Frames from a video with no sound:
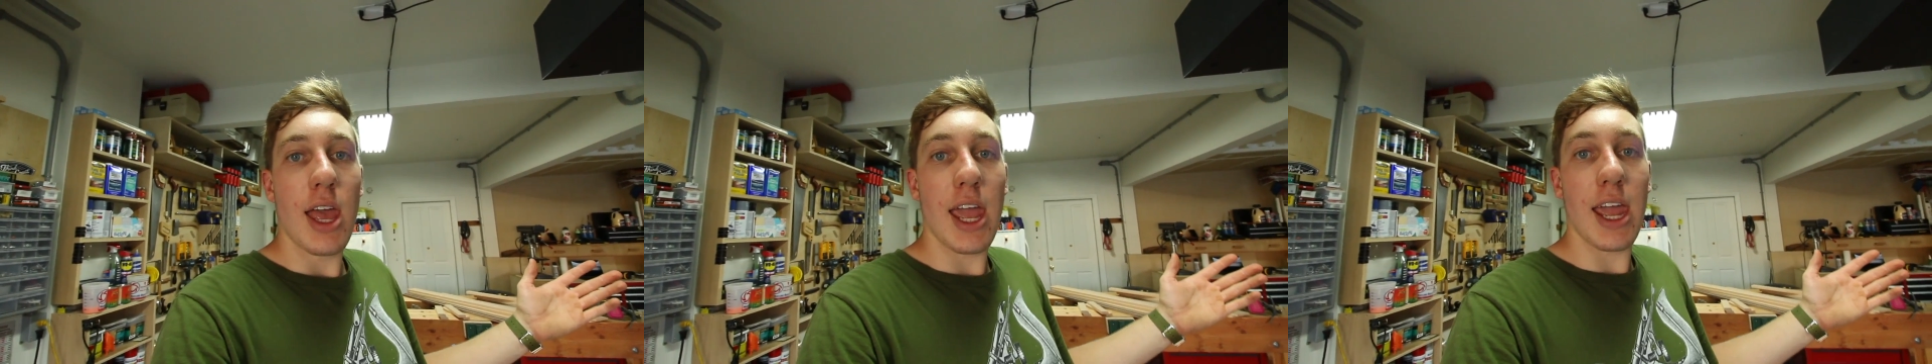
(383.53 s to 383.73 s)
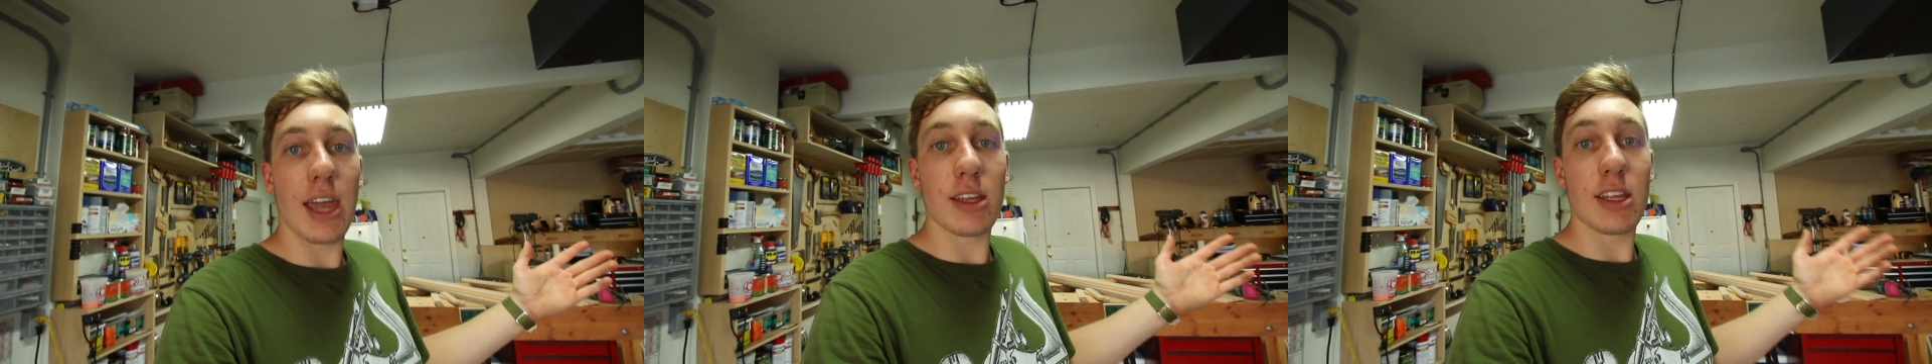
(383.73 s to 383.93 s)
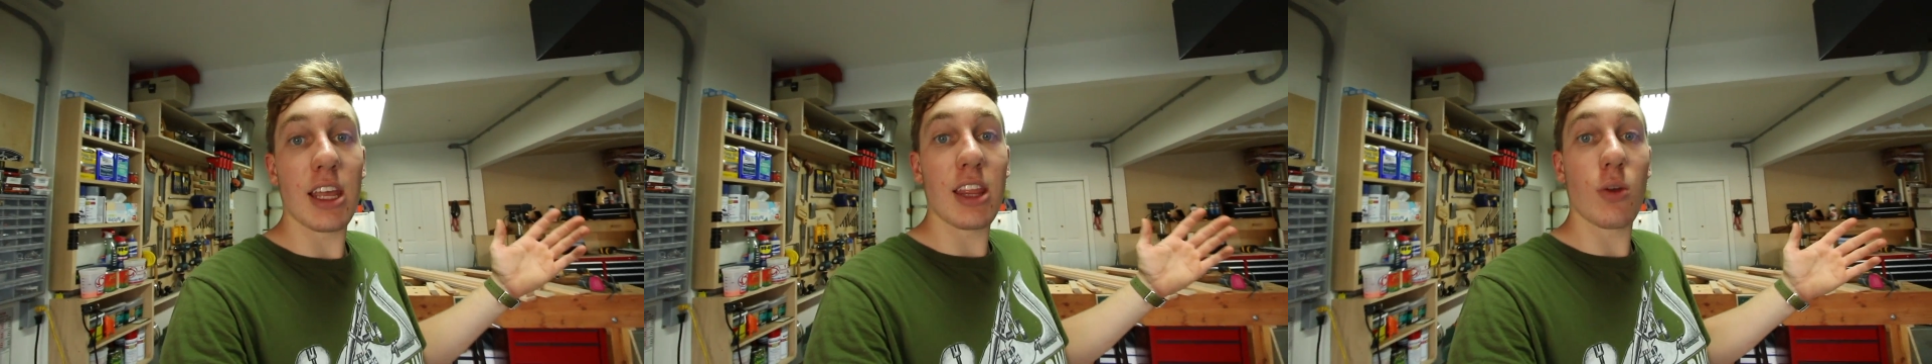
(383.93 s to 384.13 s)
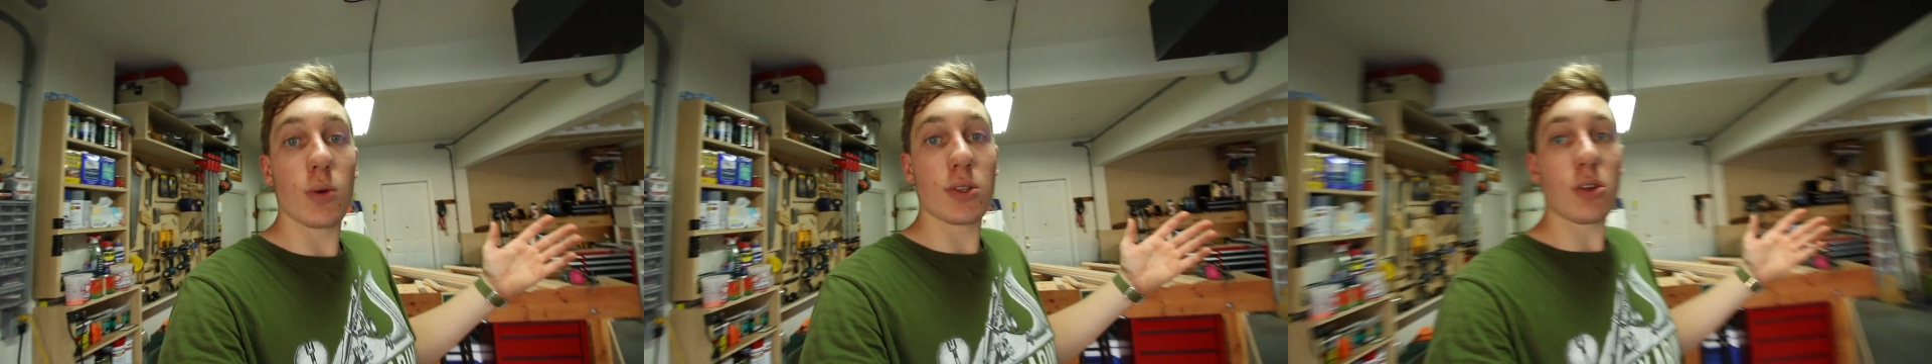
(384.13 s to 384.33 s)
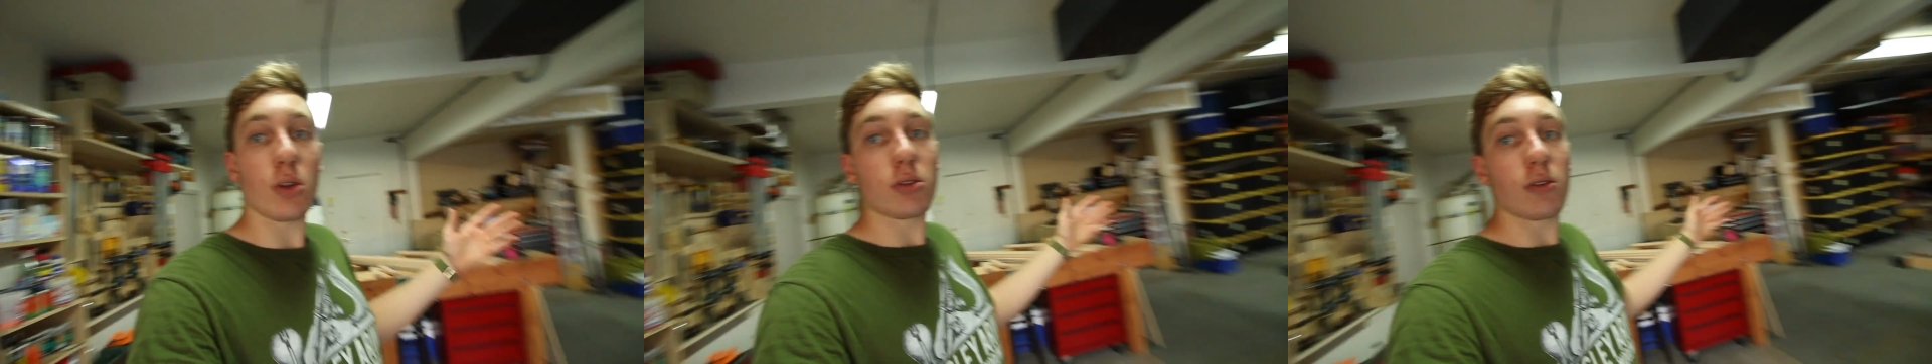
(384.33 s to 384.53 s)
and in the
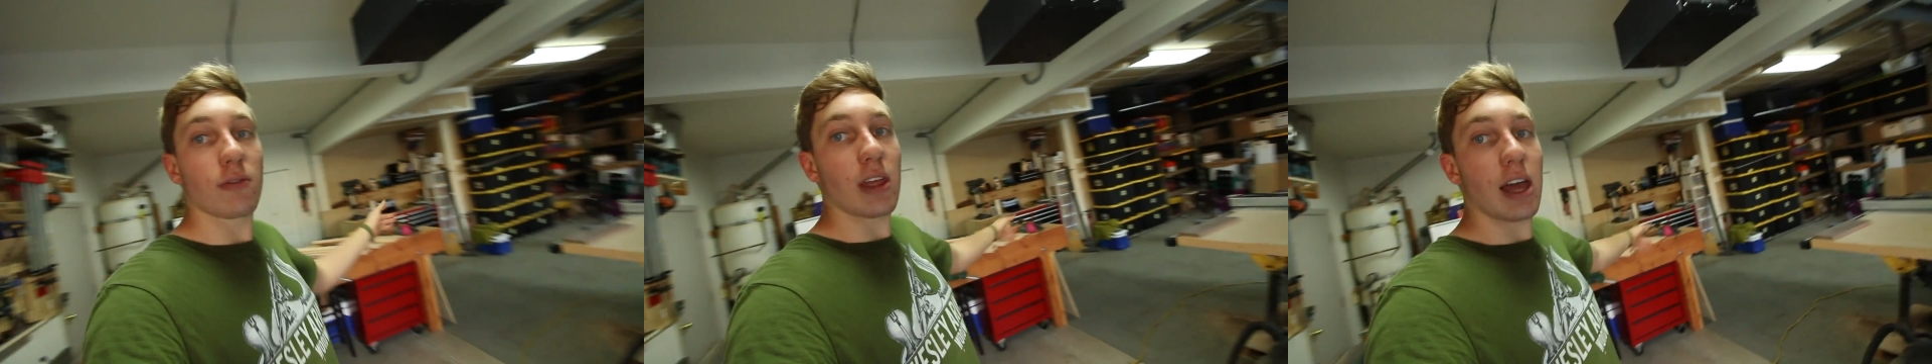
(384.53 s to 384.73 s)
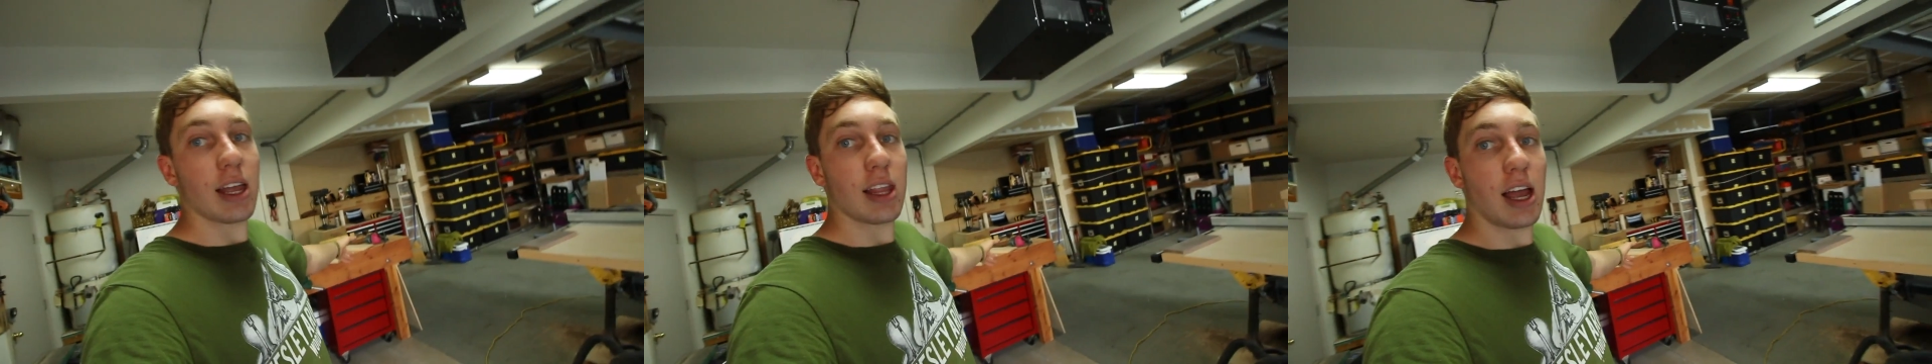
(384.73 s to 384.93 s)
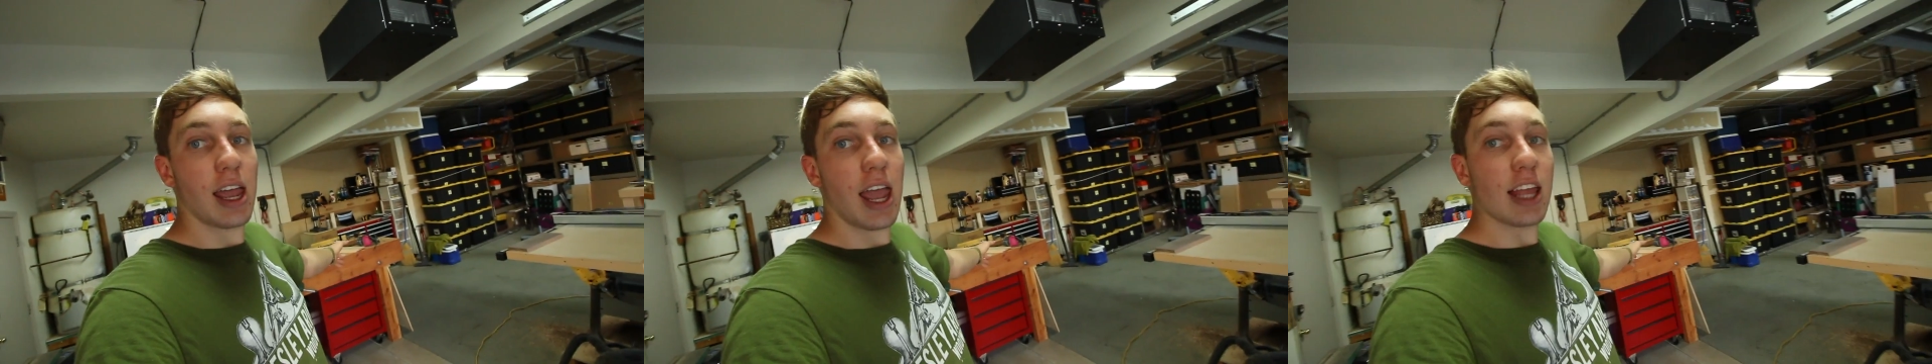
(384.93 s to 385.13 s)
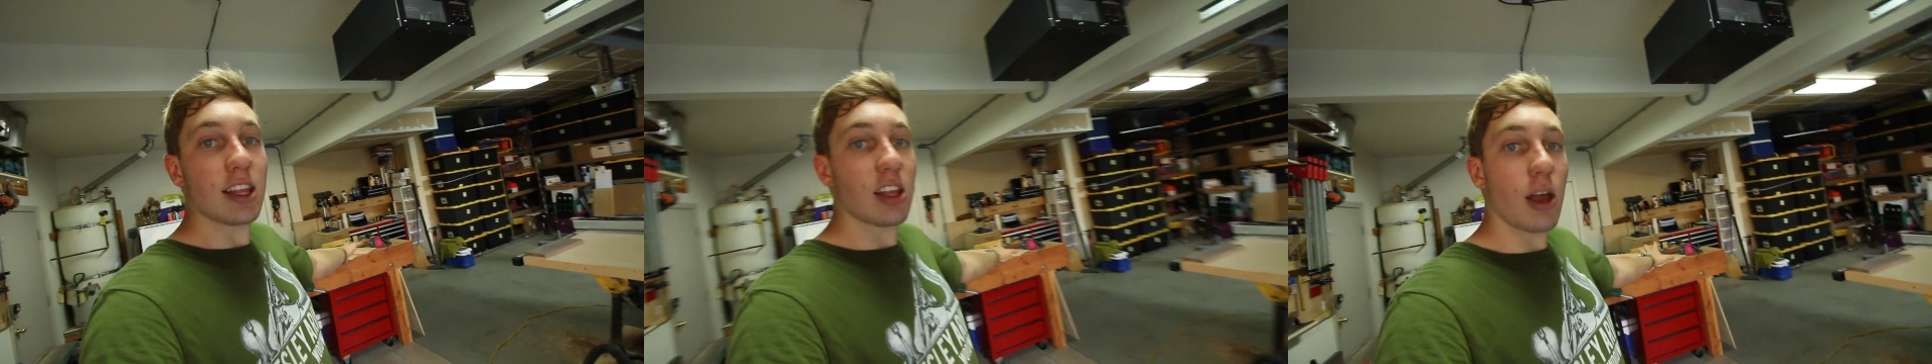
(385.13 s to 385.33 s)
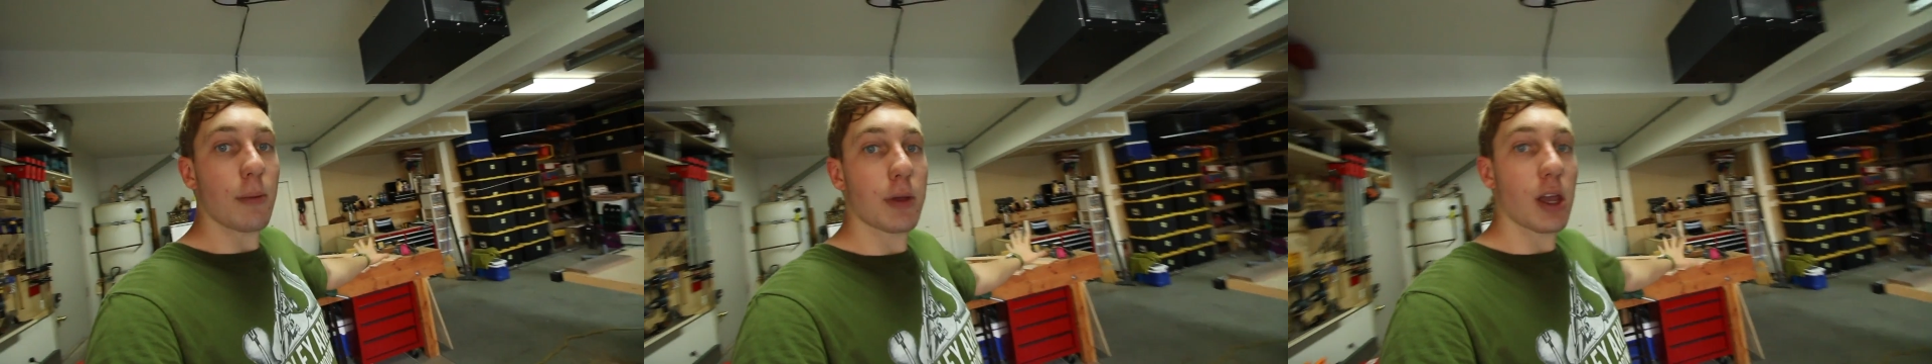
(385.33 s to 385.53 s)
result of that, I
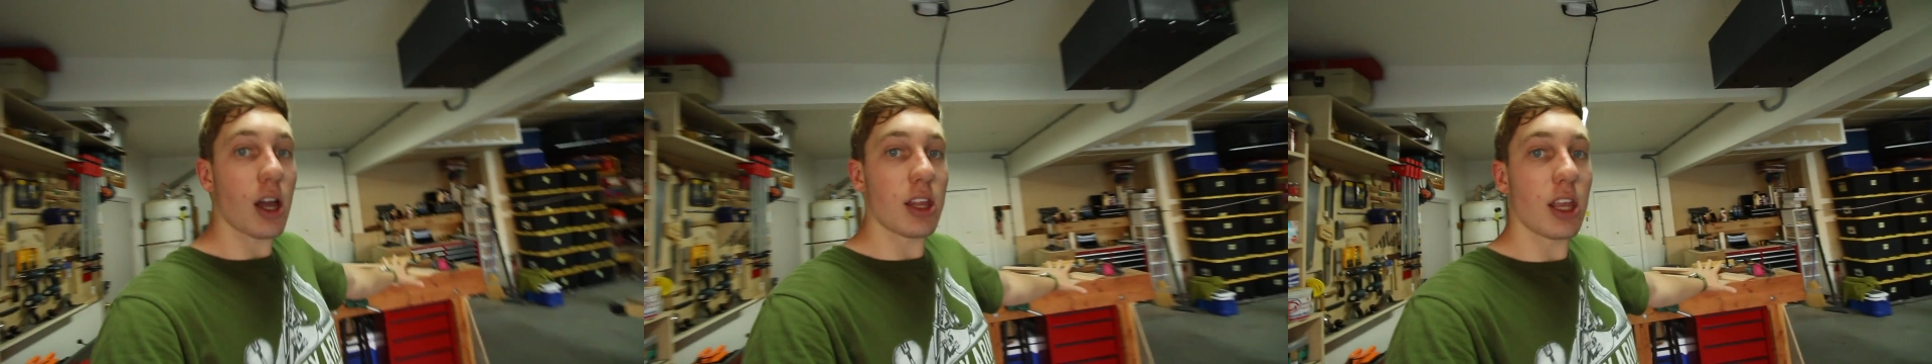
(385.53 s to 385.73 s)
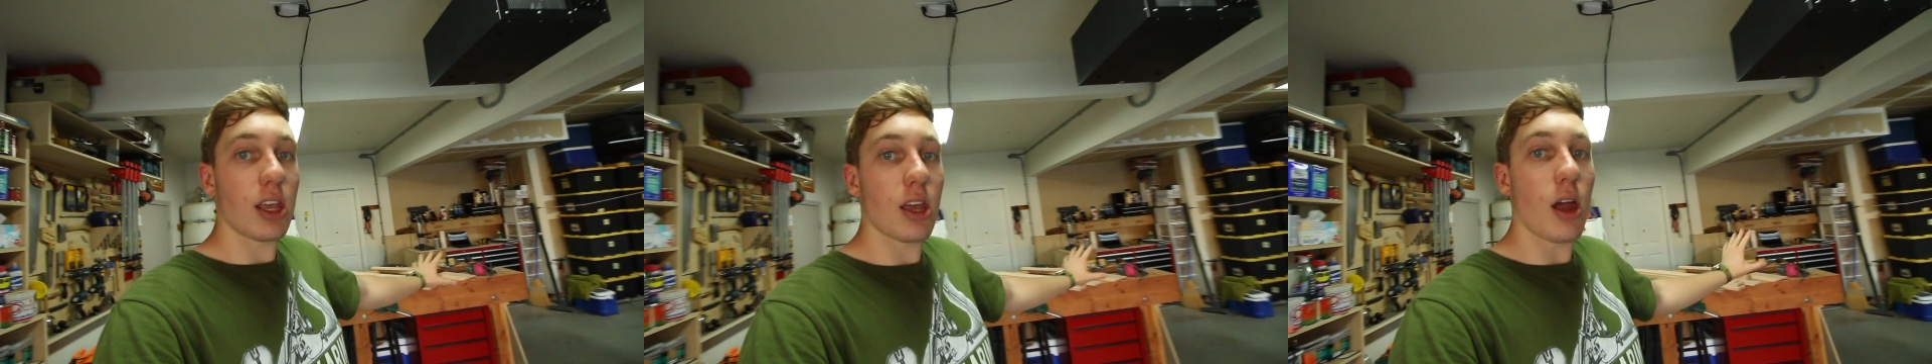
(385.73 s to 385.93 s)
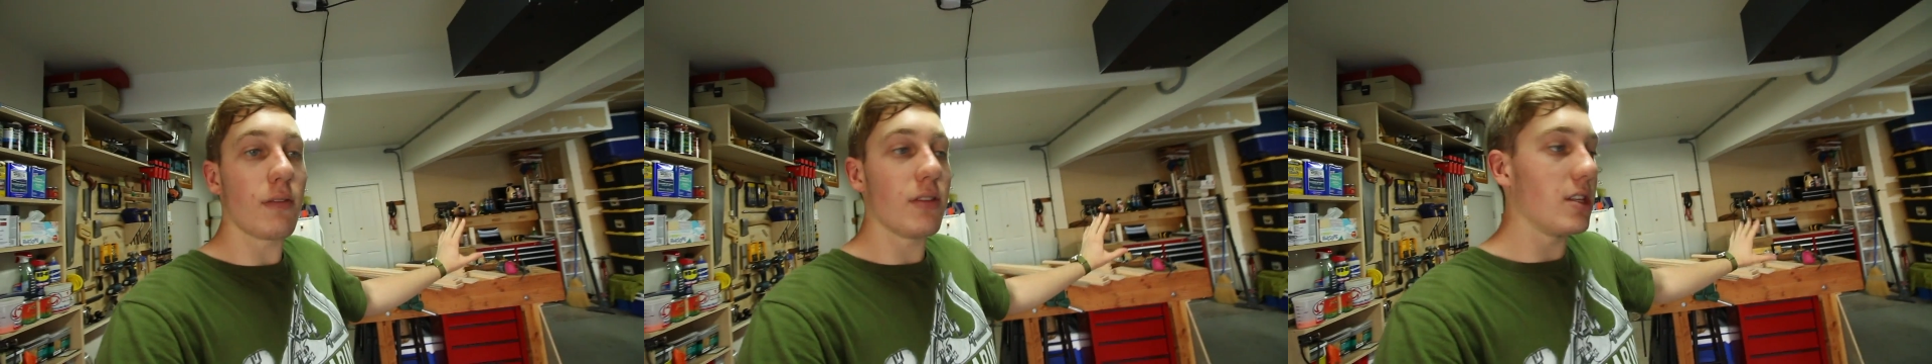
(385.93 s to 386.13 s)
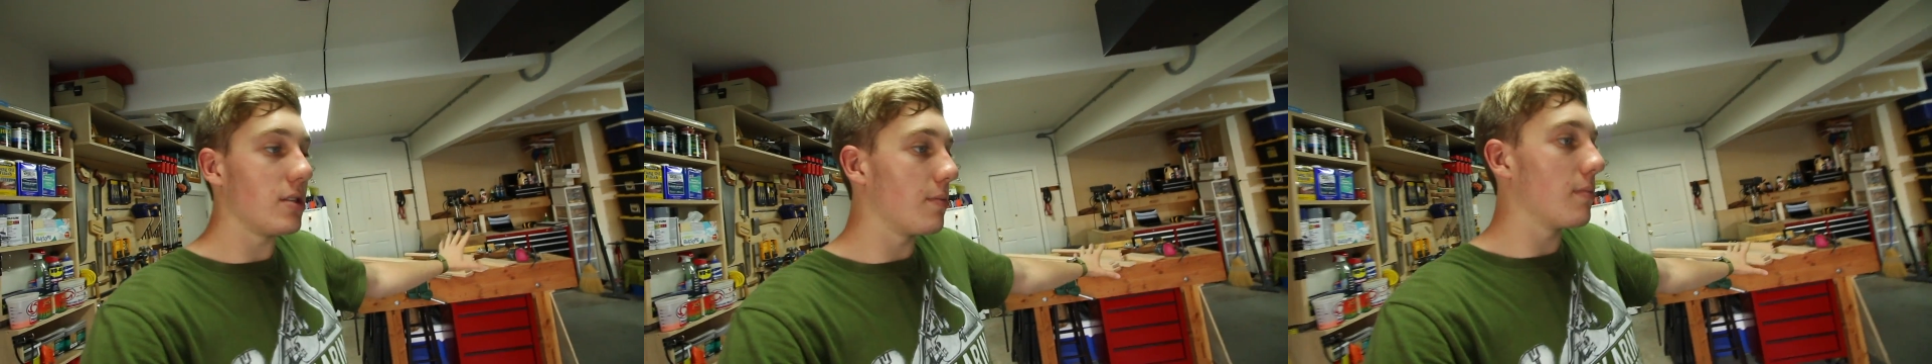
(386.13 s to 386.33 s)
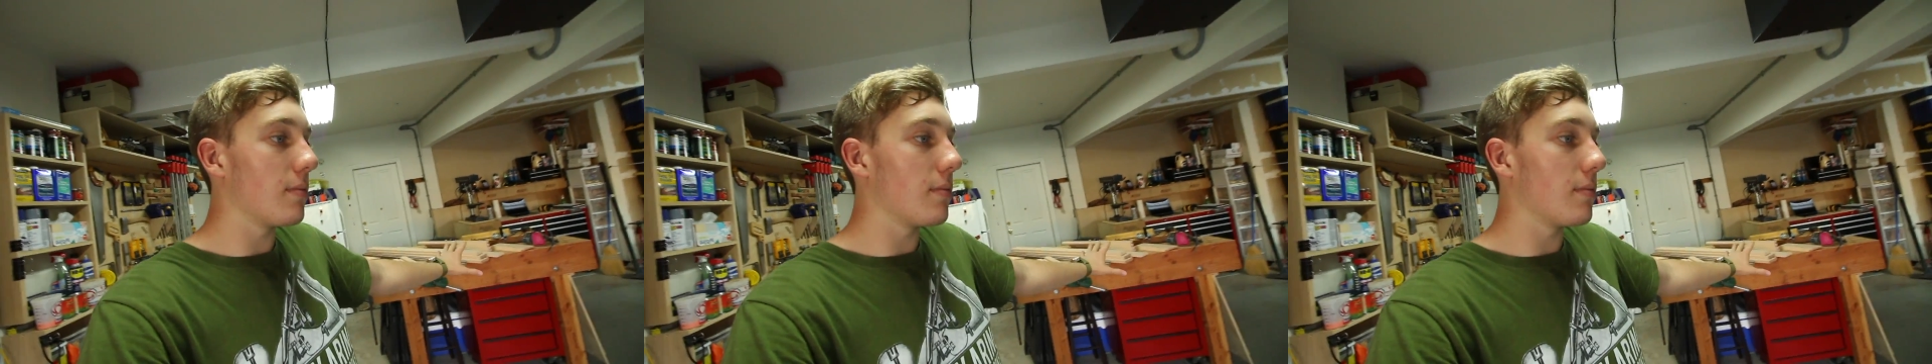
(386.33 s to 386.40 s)
ended up cutting of these